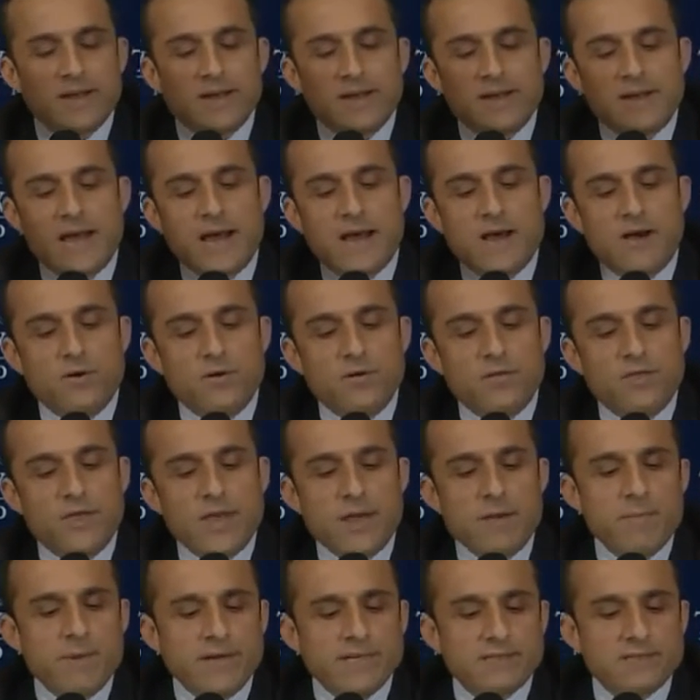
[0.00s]
Now,
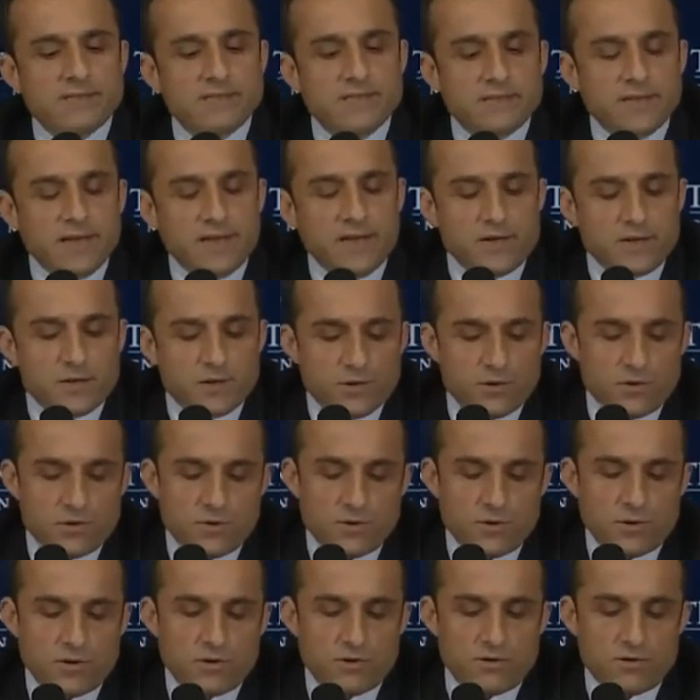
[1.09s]
they may tell you,
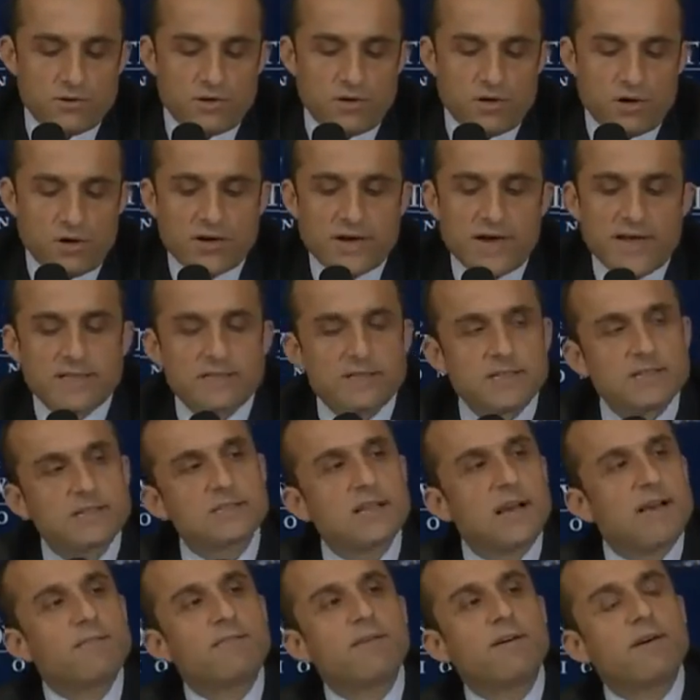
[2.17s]
look at the
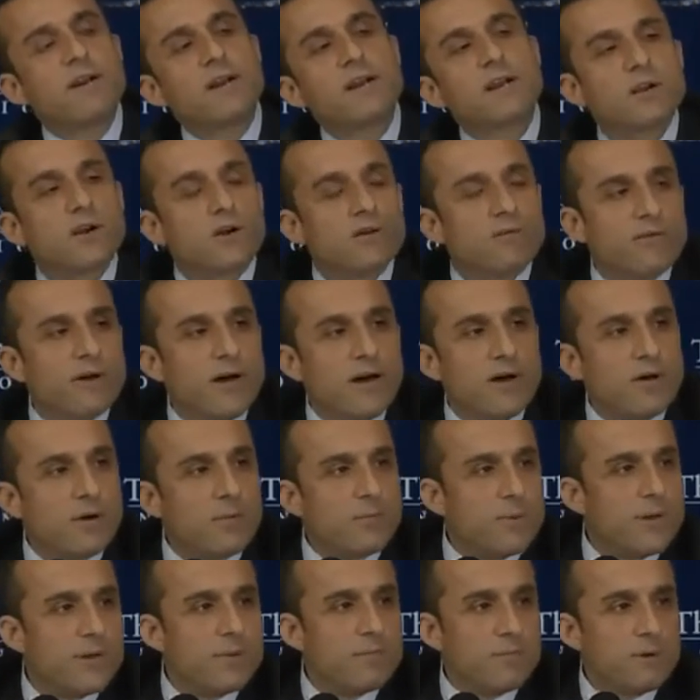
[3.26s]
suffering of our
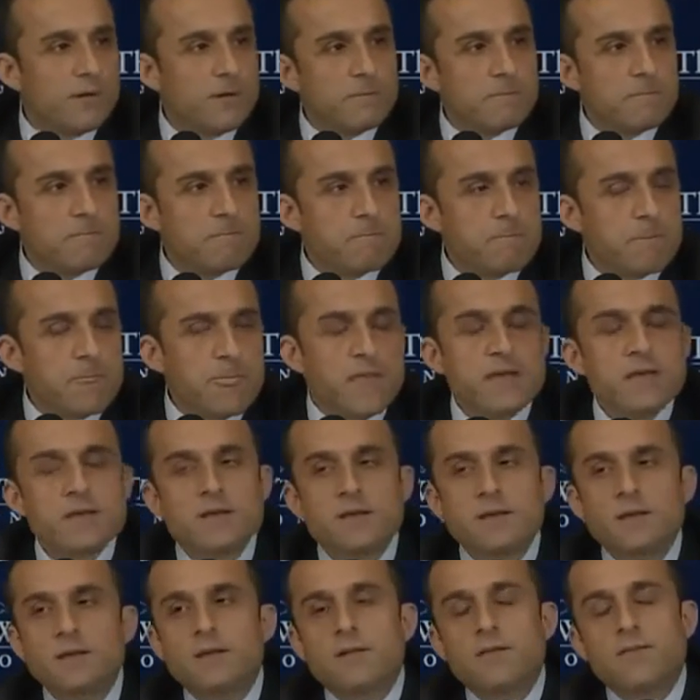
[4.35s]
people.
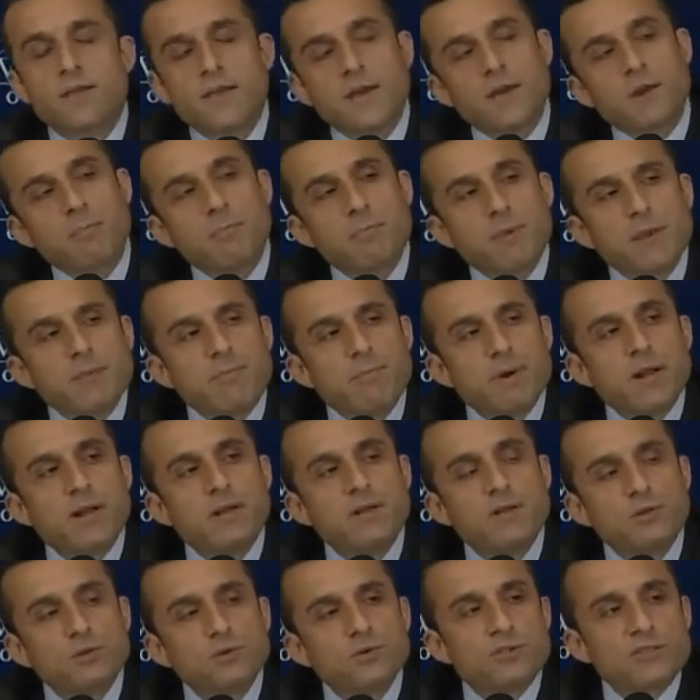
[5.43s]
Their people
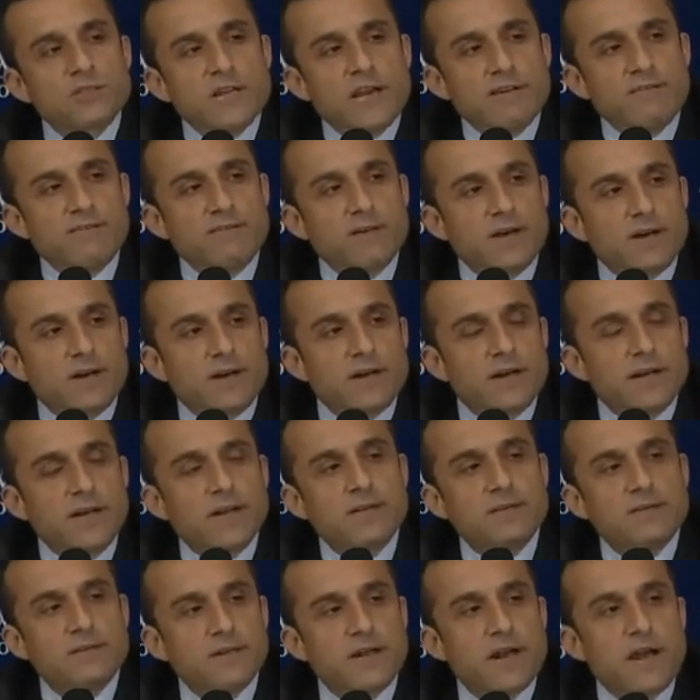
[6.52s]
do suffer
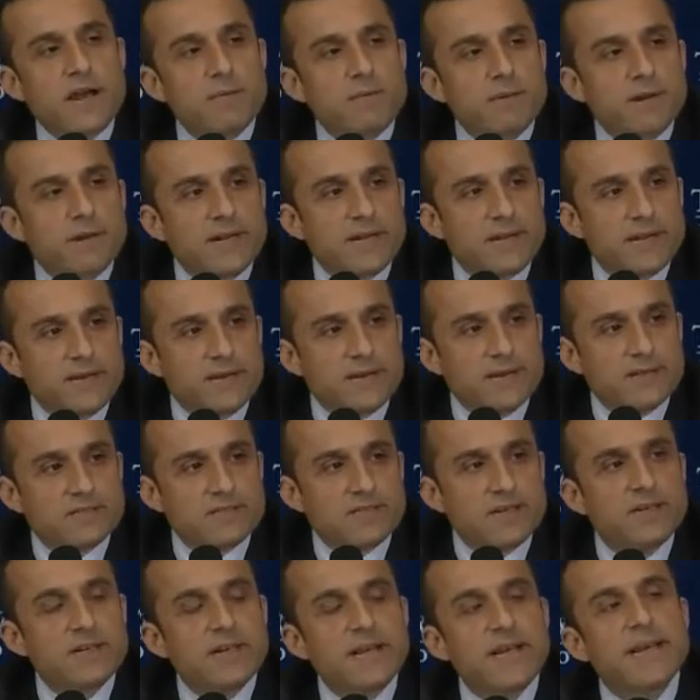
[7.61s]
in tribal areas,
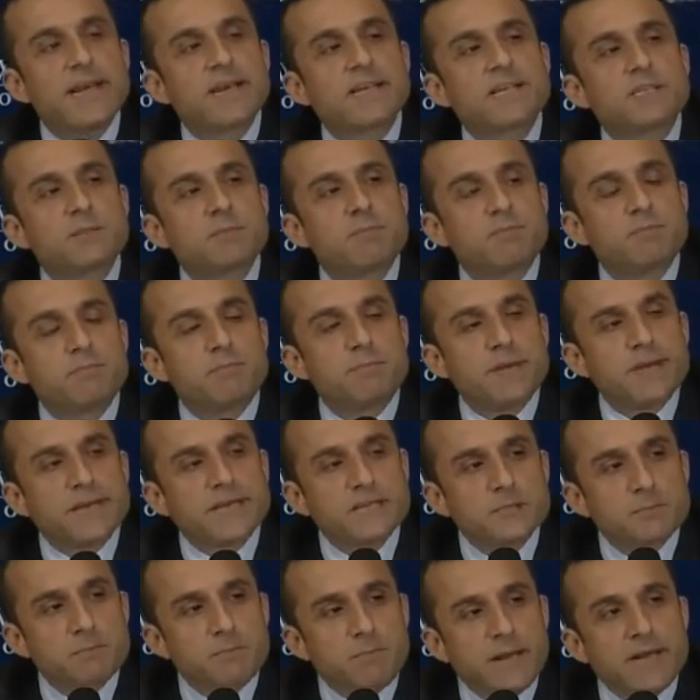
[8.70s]
in the
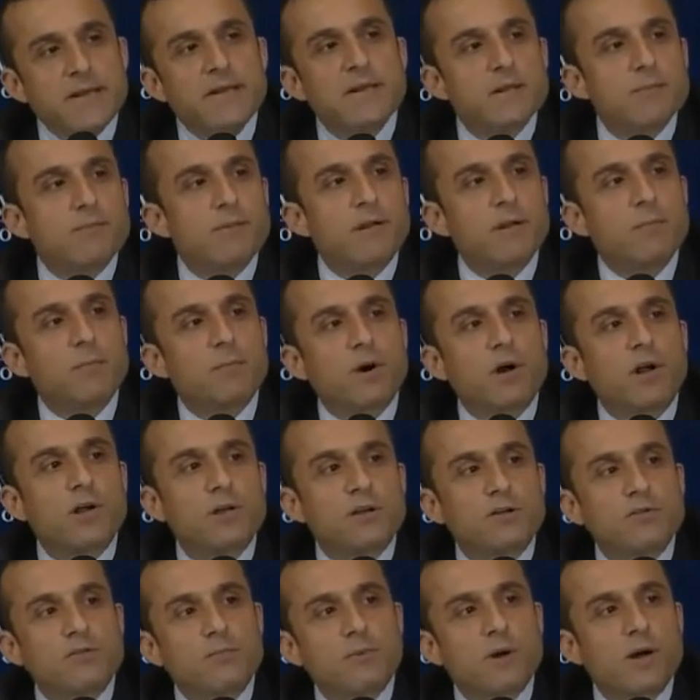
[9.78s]
expendable part
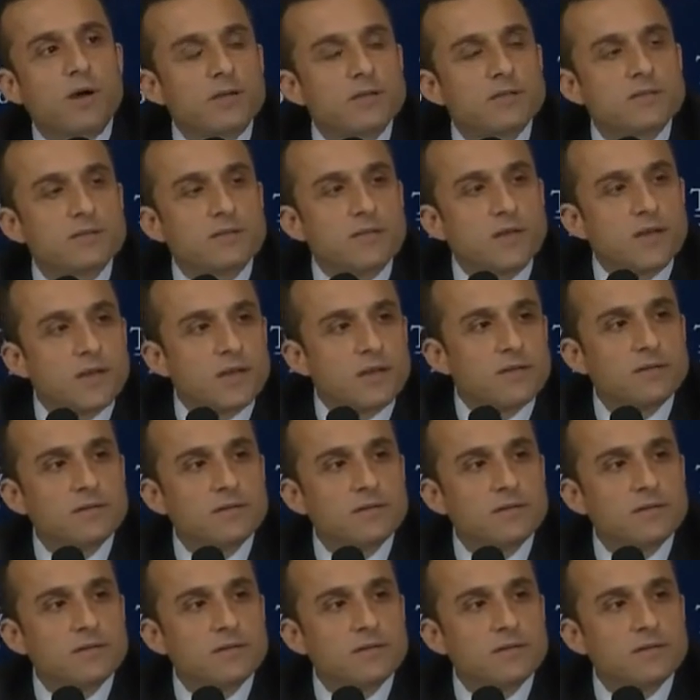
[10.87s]
of Pakistan.